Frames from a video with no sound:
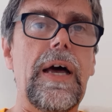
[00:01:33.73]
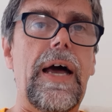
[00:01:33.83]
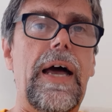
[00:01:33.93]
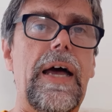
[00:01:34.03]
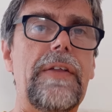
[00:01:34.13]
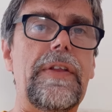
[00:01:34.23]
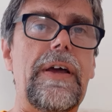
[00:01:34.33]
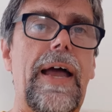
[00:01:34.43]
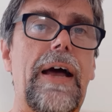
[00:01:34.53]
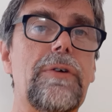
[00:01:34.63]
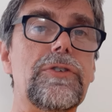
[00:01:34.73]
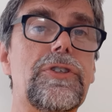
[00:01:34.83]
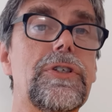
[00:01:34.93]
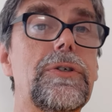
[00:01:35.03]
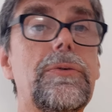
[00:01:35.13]
and they're out
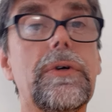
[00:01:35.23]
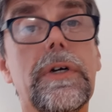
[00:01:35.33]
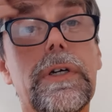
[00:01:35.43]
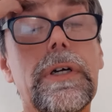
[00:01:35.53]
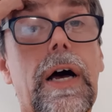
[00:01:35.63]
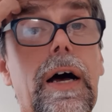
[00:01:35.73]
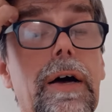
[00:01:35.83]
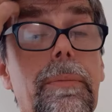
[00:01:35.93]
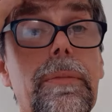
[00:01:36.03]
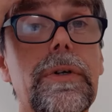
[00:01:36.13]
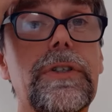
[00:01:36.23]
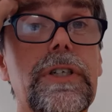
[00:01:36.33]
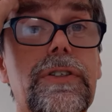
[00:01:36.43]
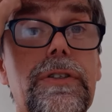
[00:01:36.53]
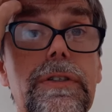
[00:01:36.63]
to
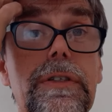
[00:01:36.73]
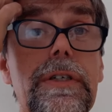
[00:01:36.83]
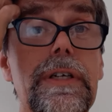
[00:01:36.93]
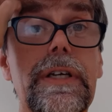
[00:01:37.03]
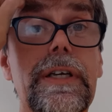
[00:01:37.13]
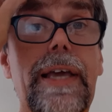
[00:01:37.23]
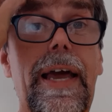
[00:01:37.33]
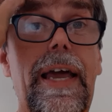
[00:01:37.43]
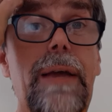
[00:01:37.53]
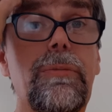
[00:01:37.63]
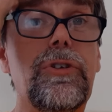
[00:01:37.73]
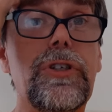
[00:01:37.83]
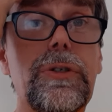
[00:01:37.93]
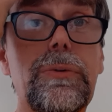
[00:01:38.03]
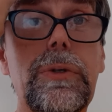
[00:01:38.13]
just get him
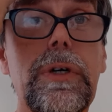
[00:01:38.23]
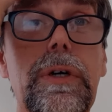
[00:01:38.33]
to